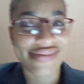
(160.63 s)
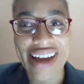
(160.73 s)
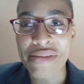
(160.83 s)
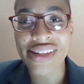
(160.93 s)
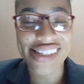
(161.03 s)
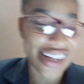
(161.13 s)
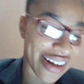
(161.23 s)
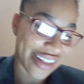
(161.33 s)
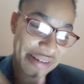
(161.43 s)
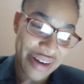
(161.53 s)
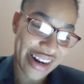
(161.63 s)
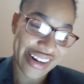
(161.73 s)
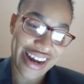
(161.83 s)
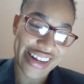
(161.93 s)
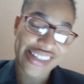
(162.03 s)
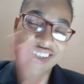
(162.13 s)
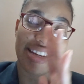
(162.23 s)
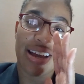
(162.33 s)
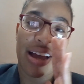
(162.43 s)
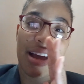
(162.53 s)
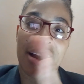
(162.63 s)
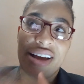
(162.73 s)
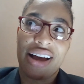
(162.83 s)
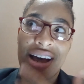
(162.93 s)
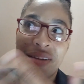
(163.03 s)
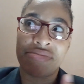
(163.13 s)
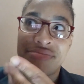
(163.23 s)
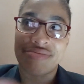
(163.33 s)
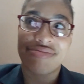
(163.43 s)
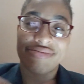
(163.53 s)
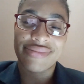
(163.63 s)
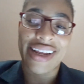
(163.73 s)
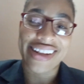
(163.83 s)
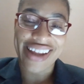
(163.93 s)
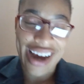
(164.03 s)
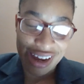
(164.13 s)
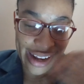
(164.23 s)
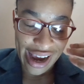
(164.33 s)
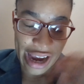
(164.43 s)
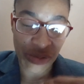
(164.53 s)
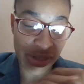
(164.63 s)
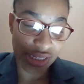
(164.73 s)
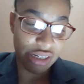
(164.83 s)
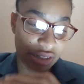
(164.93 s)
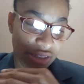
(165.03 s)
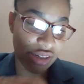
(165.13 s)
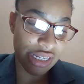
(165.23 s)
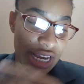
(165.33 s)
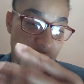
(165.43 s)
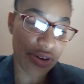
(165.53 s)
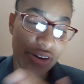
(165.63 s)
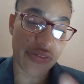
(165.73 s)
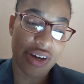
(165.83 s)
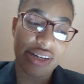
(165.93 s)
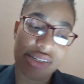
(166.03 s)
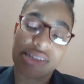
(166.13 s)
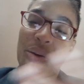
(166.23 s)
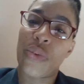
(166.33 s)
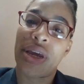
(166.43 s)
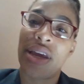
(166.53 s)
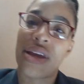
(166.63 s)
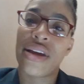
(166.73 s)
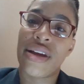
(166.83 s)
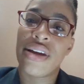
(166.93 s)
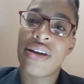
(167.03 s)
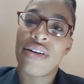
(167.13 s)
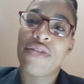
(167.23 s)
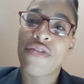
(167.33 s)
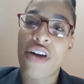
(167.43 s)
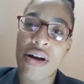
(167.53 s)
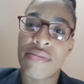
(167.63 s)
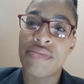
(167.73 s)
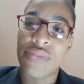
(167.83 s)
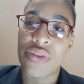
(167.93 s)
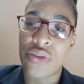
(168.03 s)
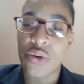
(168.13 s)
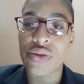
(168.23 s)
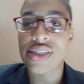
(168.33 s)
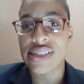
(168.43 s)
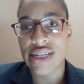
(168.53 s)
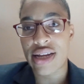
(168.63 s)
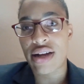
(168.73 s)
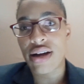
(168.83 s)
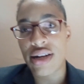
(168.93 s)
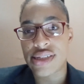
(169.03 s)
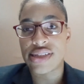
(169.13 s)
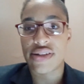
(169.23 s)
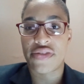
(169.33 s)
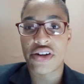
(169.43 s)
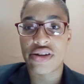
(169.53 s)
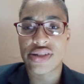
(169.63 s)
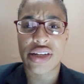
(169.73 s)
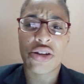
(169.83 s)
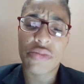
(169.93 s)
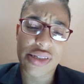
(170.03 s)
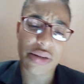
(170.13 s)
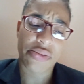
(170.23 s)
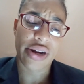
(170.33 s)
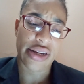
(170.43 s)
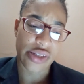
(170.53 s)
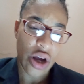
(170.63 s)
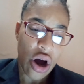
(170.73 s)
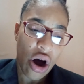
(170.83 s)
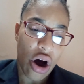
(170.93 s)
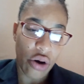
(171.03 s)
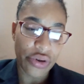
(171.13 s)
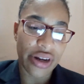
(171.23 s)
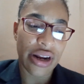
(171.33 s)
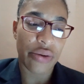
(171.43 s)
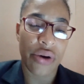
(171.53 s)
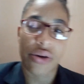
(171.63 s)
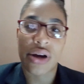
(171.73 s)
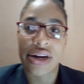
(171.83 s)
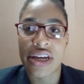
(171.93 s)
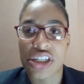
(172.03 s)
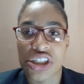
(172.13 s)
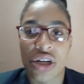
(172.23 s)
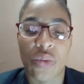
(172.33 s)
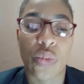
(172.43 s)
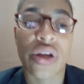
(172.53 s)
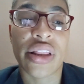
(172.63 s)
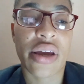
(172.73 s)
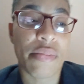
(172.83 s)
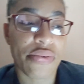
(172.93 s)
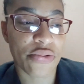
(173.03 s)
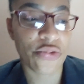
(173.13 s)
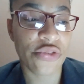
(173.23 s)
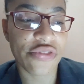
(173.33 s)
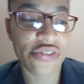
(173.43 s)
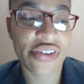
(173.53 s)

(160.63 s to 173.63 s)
I'm in sales, I'm not in IT like that, I would say just keep your devices away from those things that can cause interference, and you'll be surprised how your network connection will improve.